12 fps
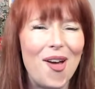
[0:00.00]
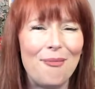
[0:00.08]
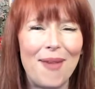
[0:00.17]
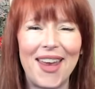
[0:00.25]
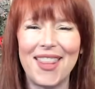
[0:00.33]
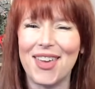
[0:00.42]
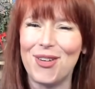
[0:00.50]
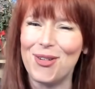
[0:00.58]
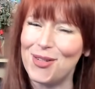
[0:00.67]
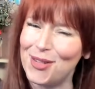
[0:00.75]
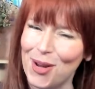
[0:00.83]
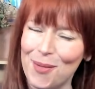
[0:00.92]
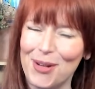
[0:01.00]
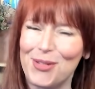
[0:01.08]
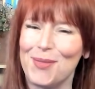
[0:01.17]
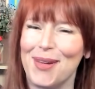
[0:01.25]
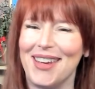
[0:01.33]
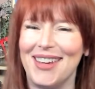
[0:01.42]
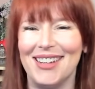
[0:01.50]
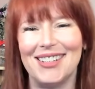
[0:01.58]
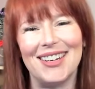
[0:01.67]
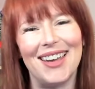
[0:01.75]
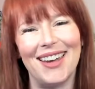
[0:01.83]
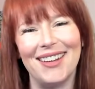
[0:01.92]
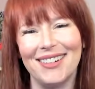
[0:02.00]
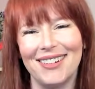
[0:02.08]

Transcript: Mate, thank you so much for being here today.